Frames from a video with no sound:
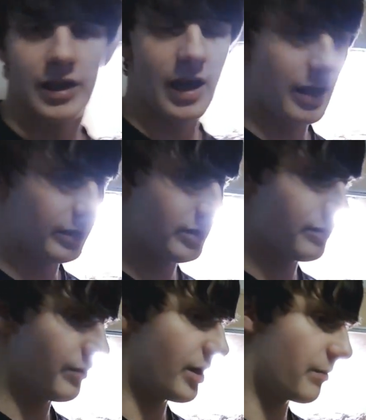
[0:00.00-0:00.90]
that,
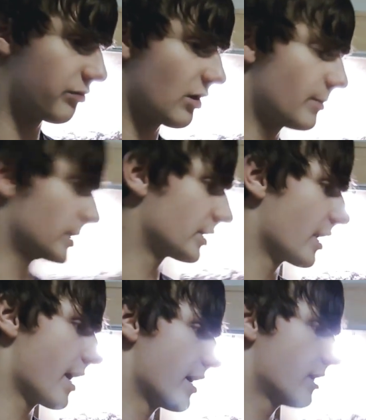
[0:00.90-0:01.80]
we are pretty much
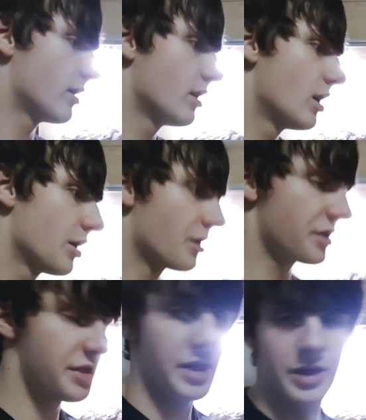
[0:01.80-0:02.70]
there. So I'll
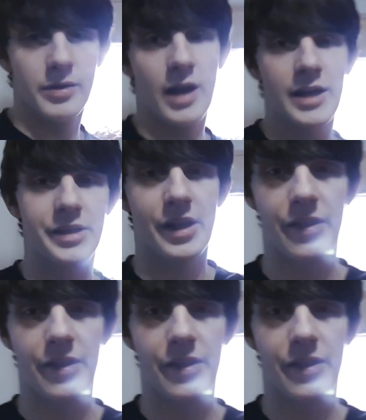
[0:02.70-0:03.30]
see you guys in the